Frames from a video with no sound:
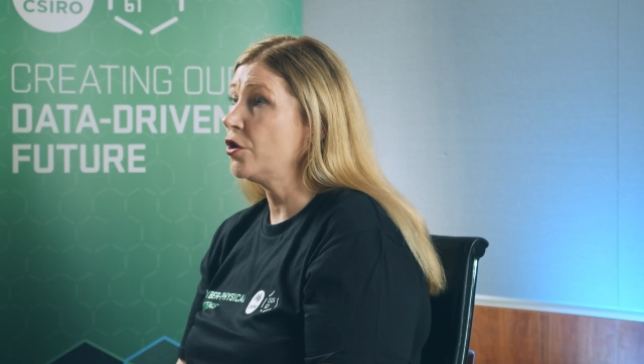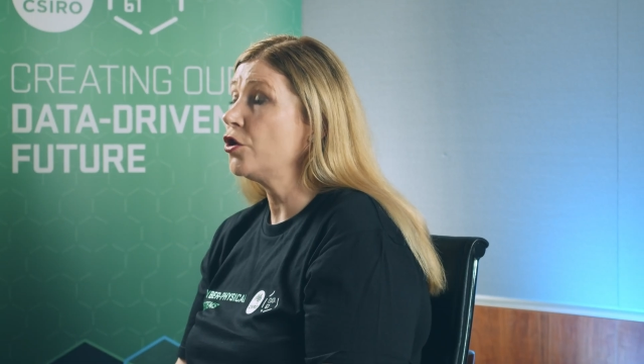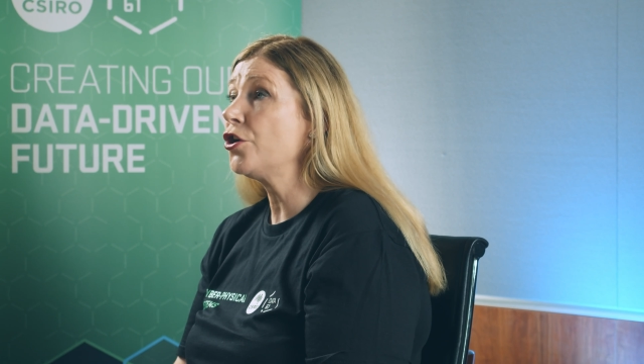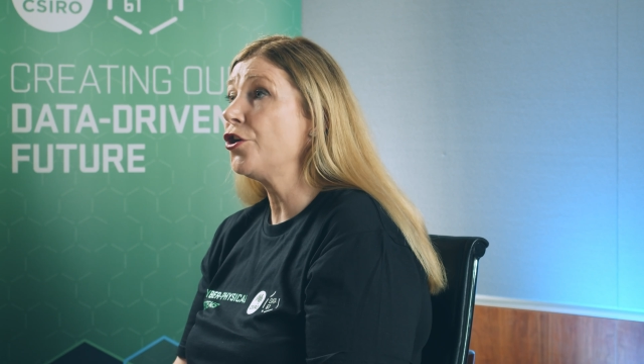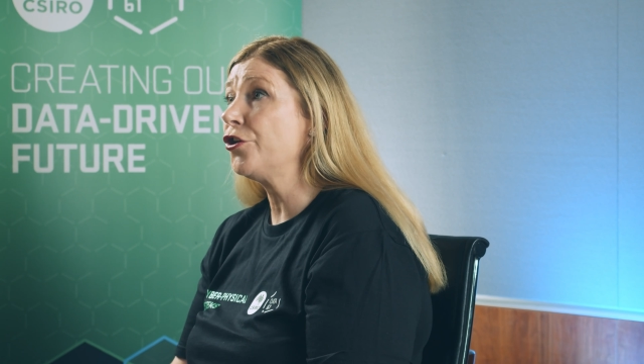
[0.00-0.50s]
So
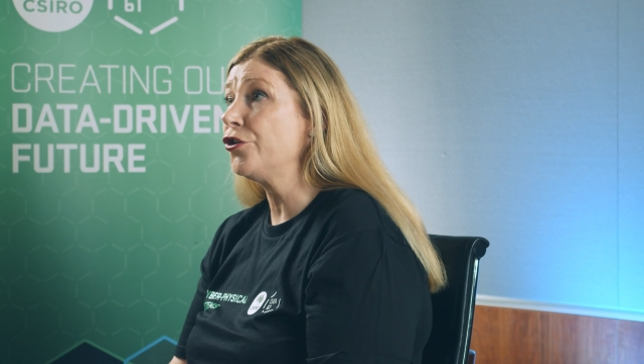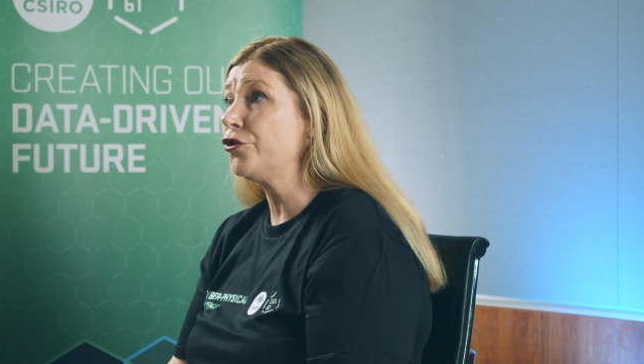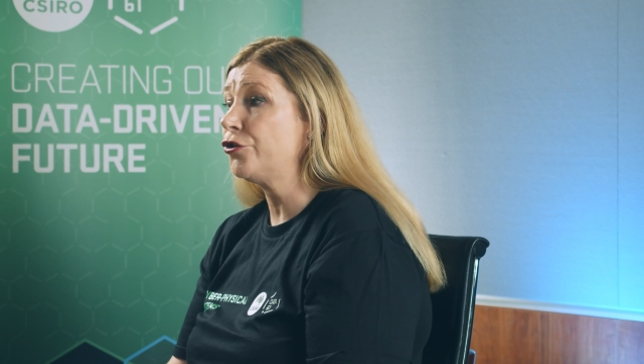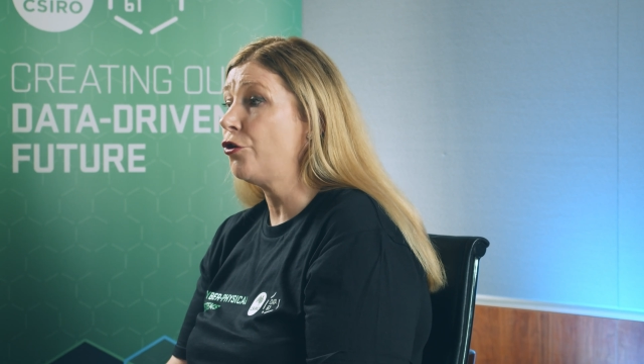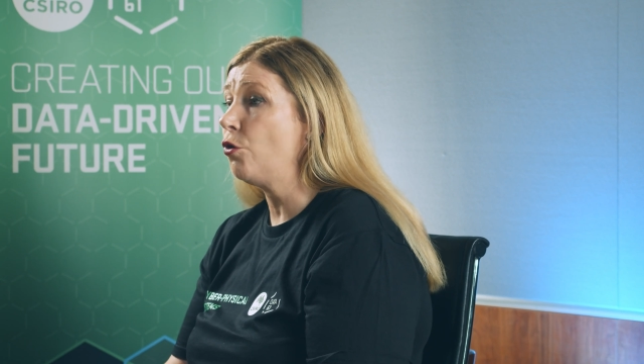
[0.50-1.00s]
you can
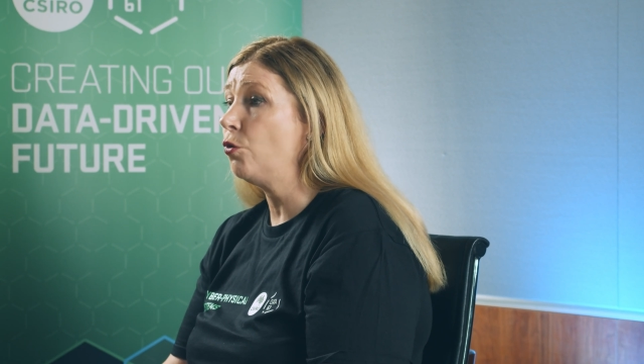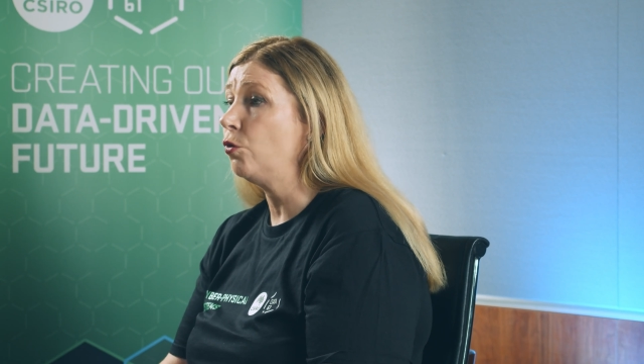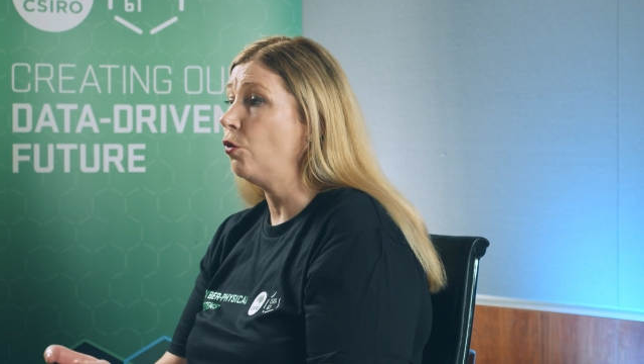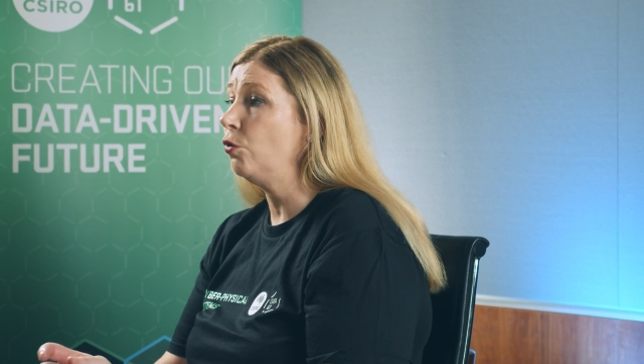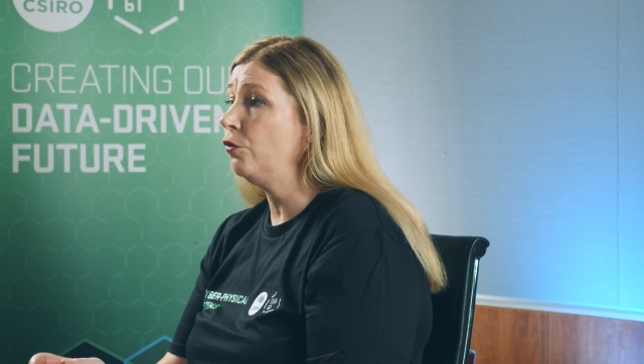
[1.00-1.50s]

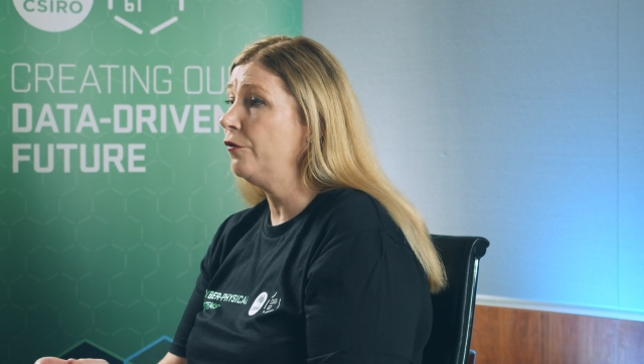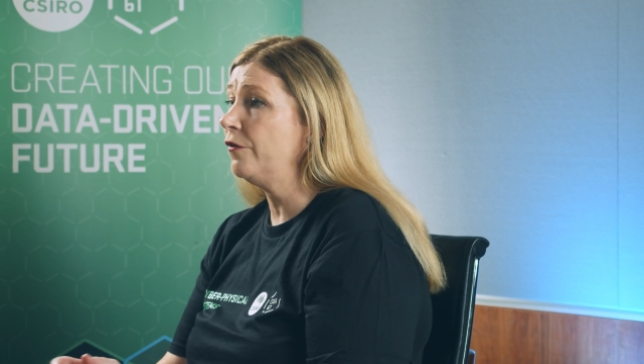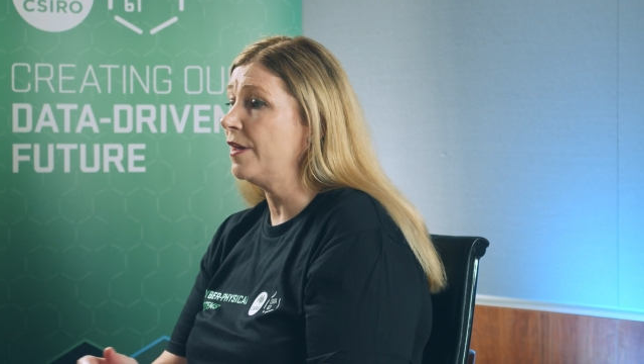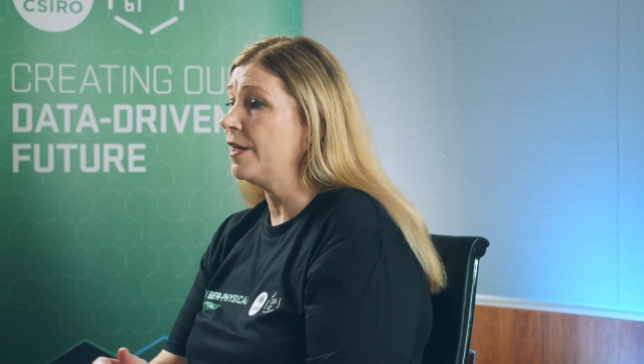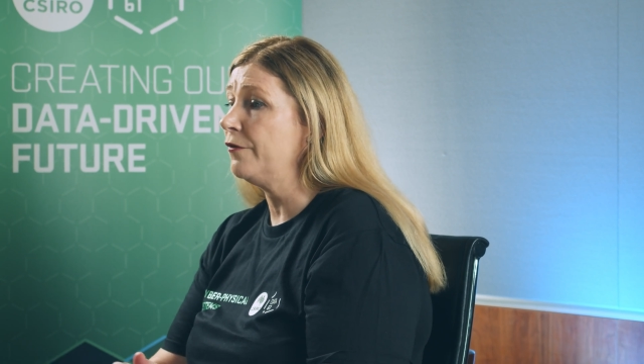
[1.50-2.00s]
control all
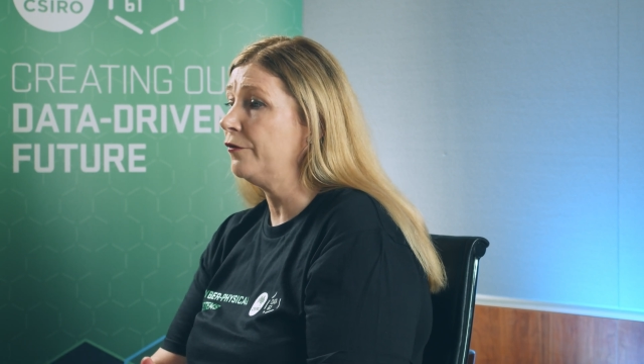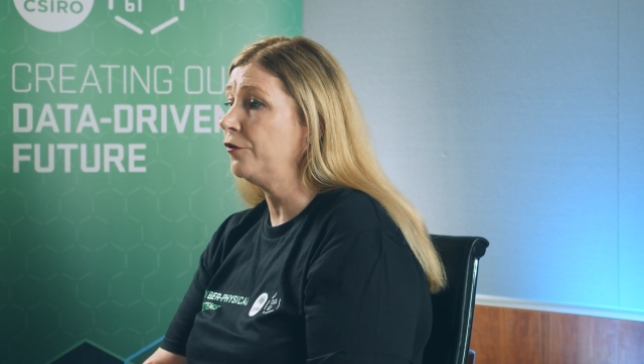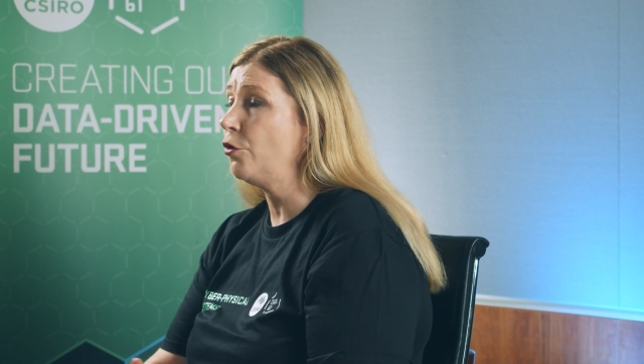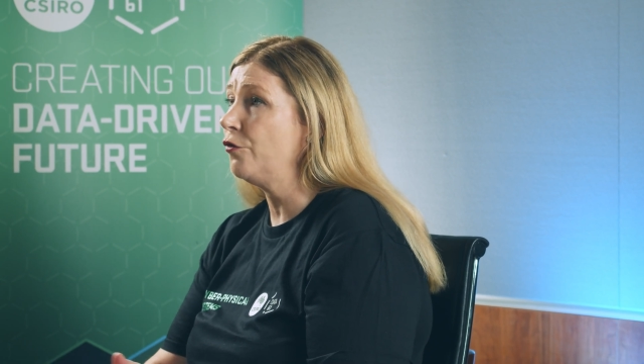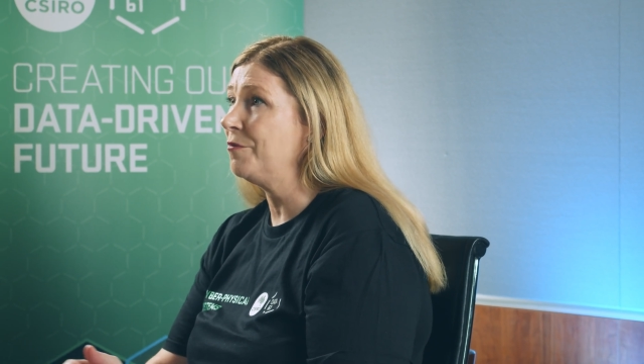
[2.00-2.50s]
of the
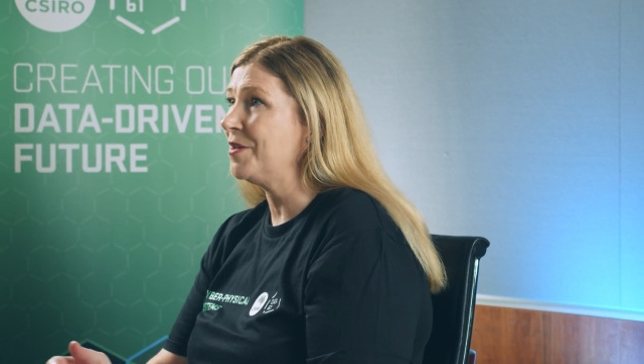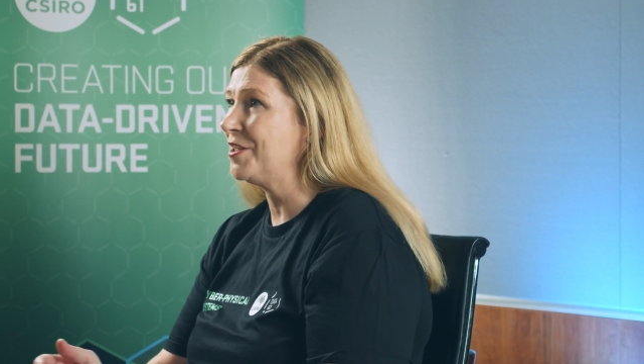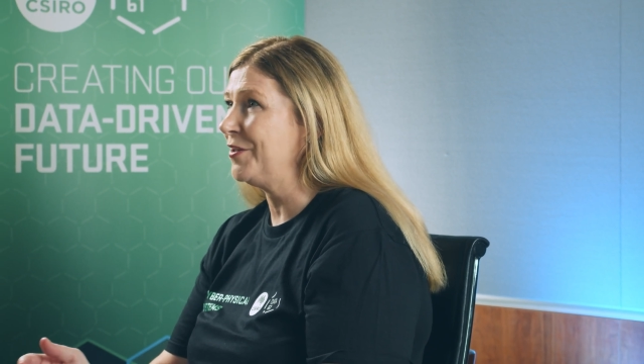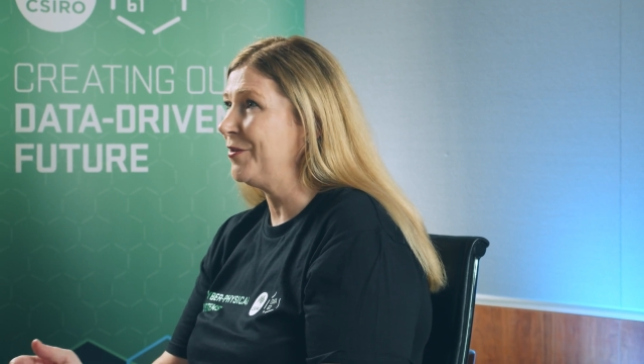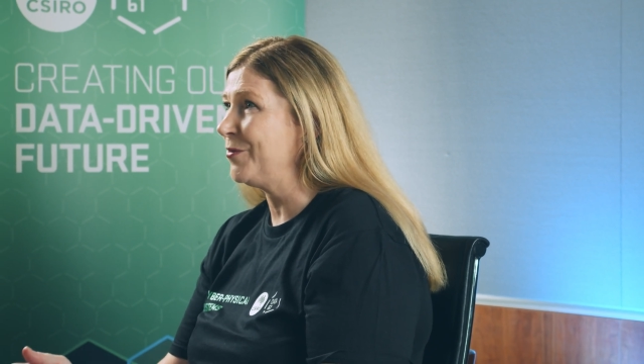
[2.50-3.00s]
flow of
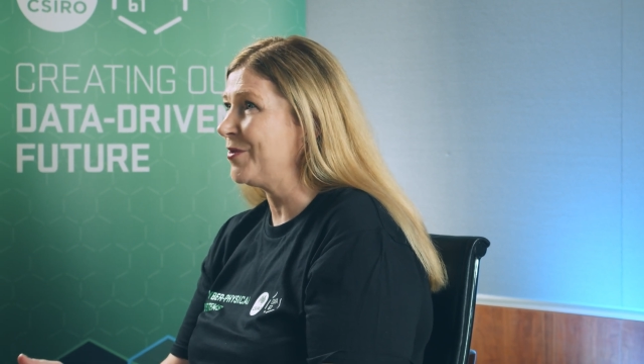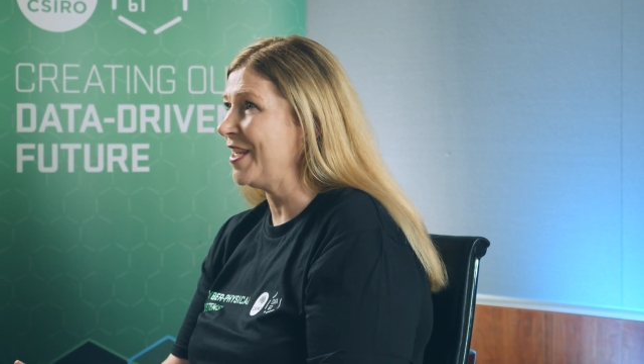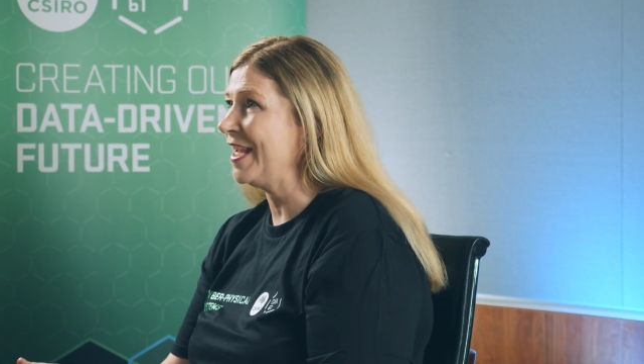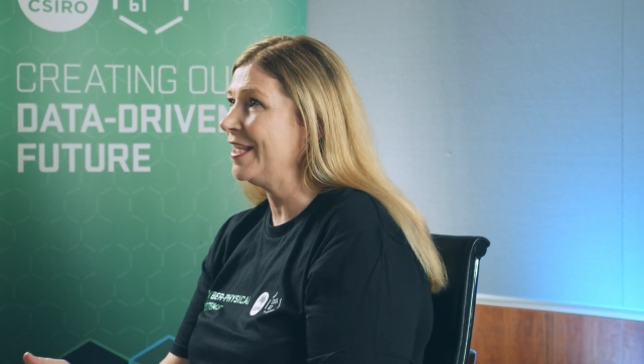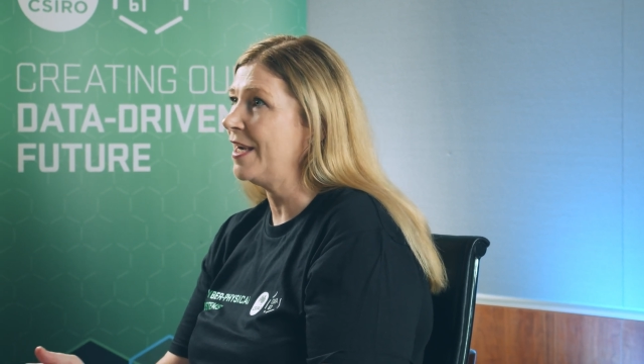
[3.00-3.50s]
materials
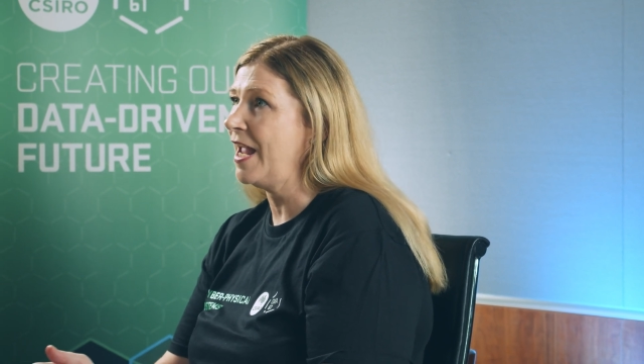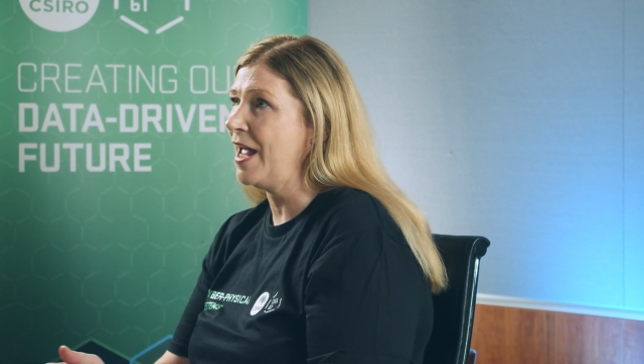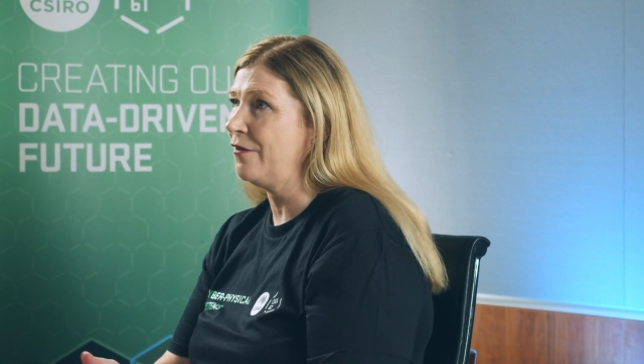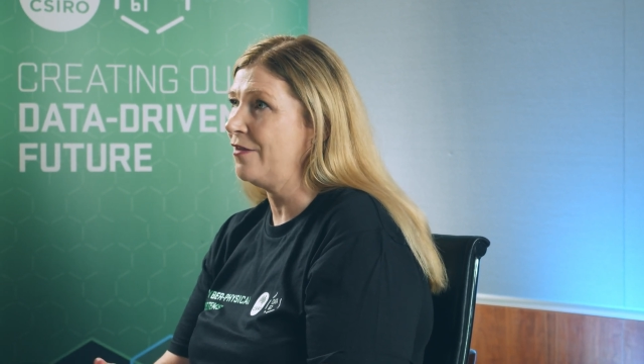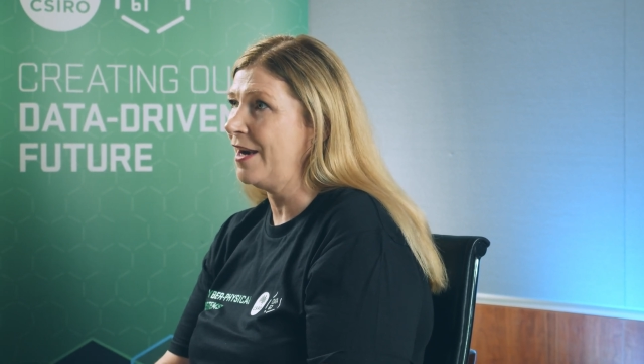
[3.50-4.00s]
in and
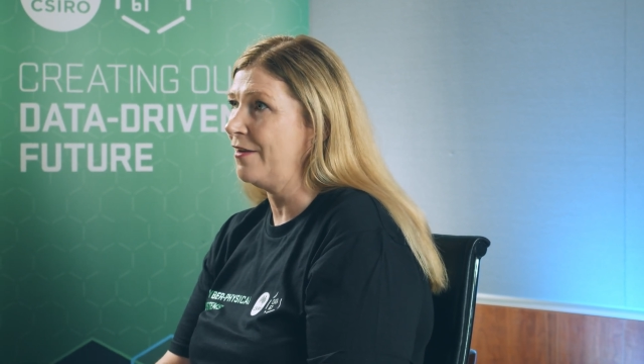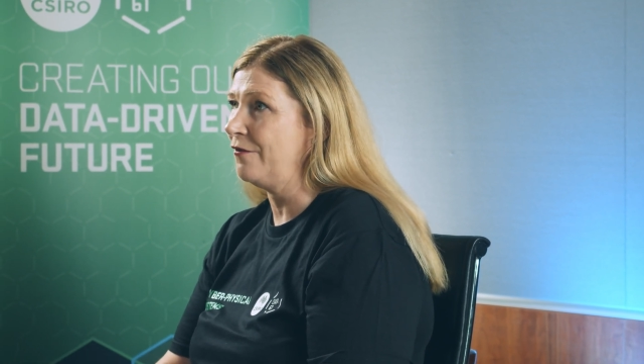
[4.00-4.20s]
out of that